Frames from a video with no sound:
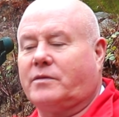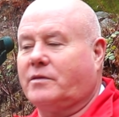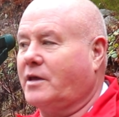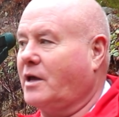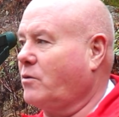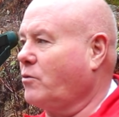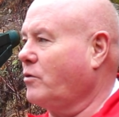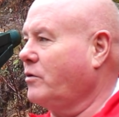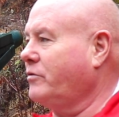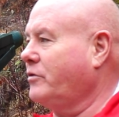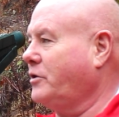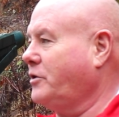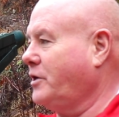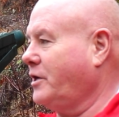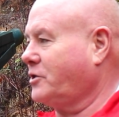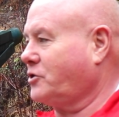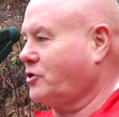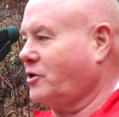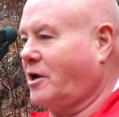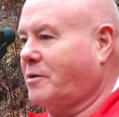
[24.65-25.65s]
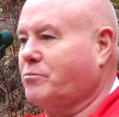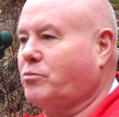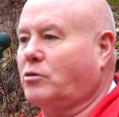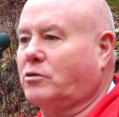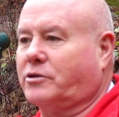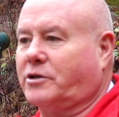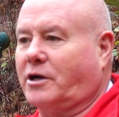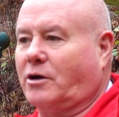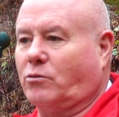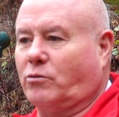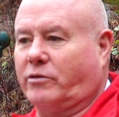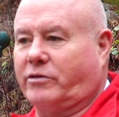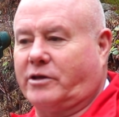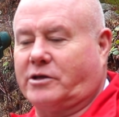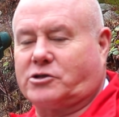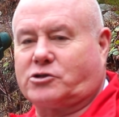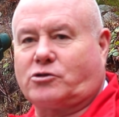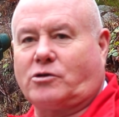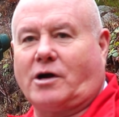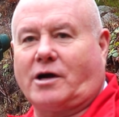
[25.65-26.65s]
They were in the ditch and I pulled it out with
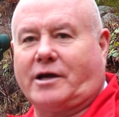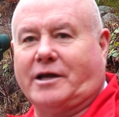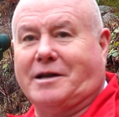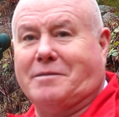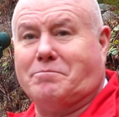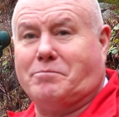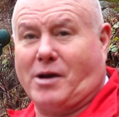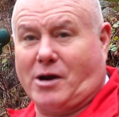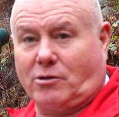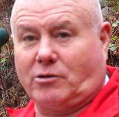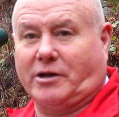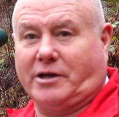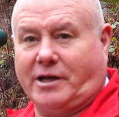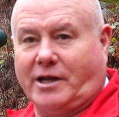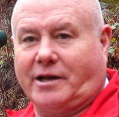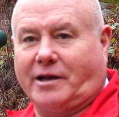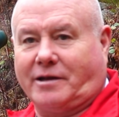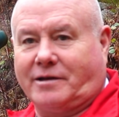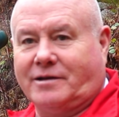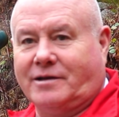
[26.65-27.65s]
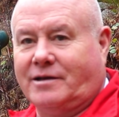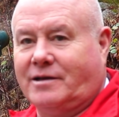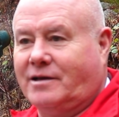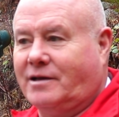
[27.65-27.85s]
this truck and it barely did it.